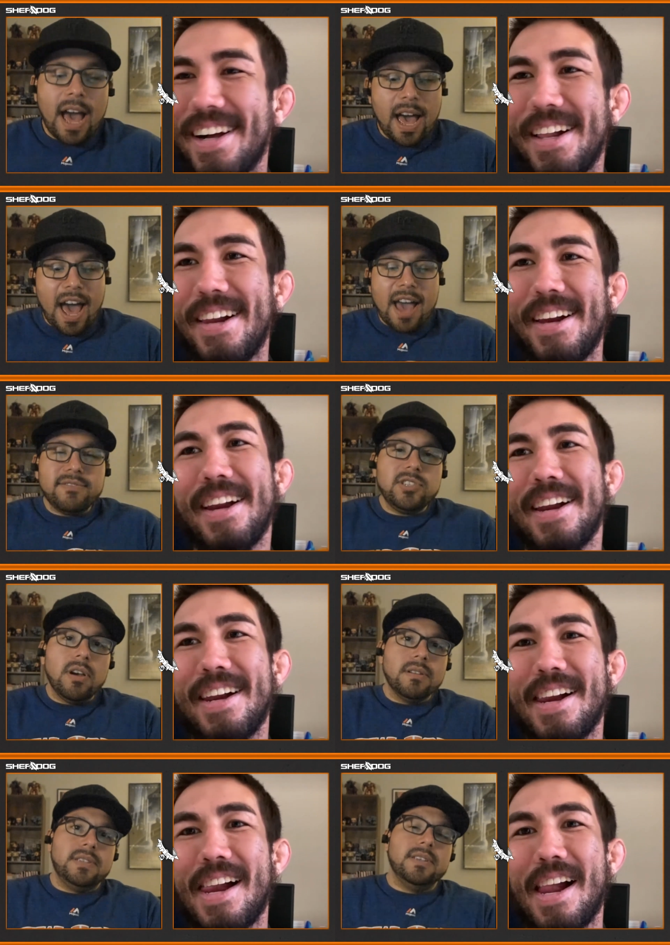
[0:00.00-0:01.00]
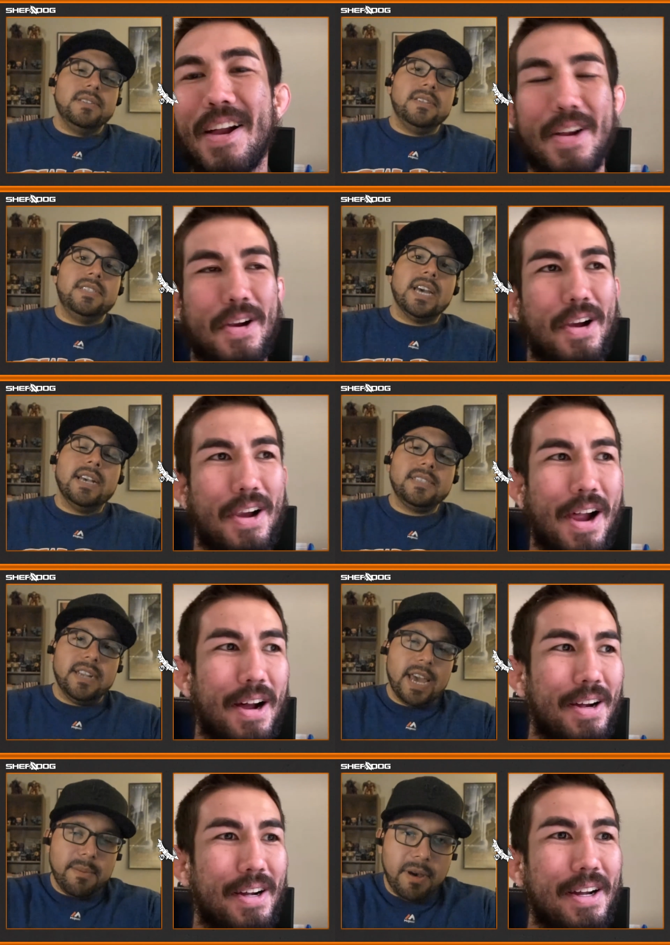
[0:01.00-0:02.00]
Speaker 1: I, I've talked to to
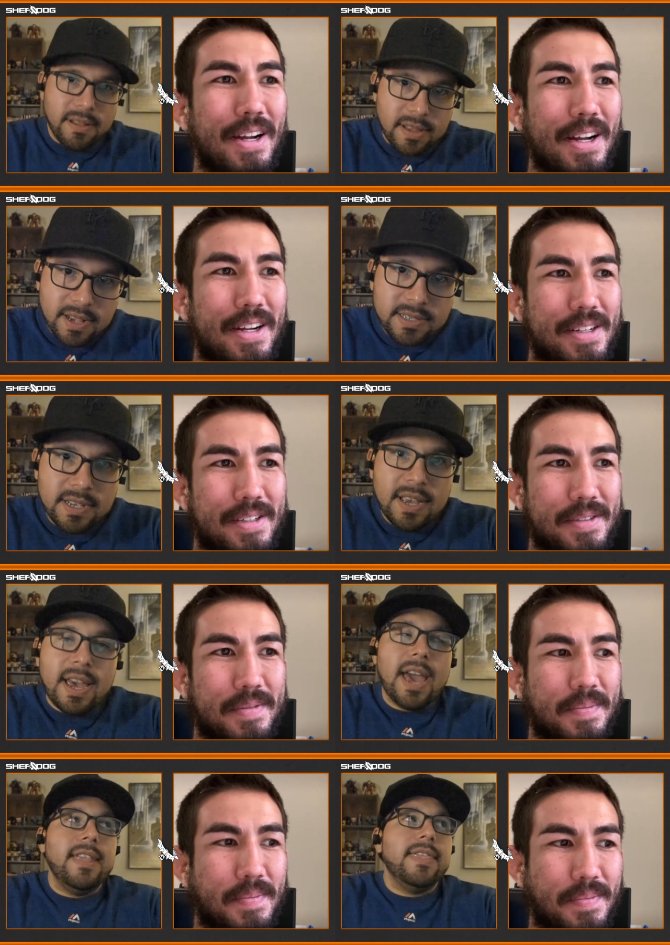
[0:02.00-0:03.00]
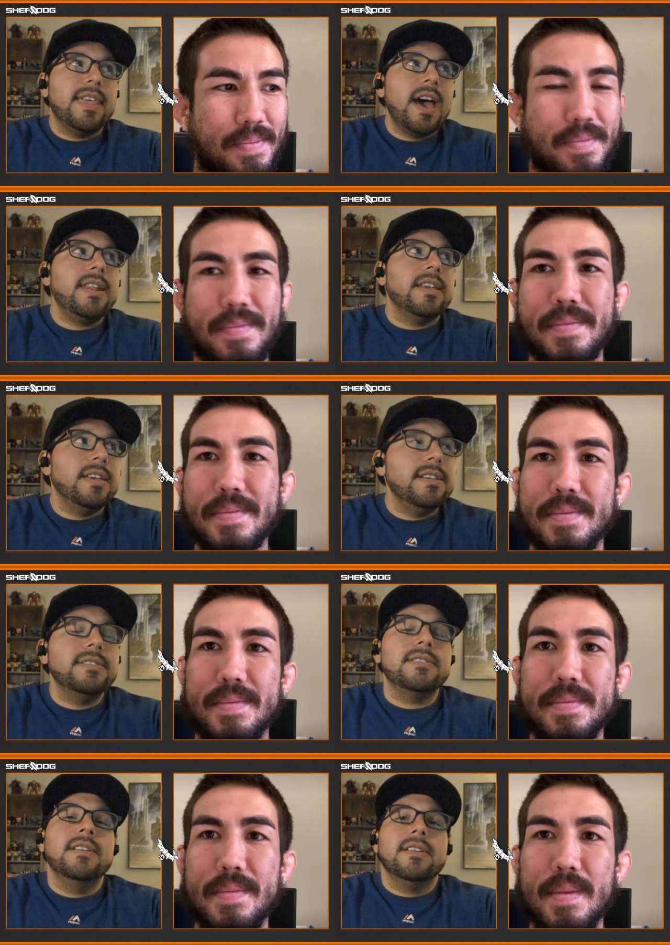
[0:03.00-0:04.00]
Tyson M on this, and that is.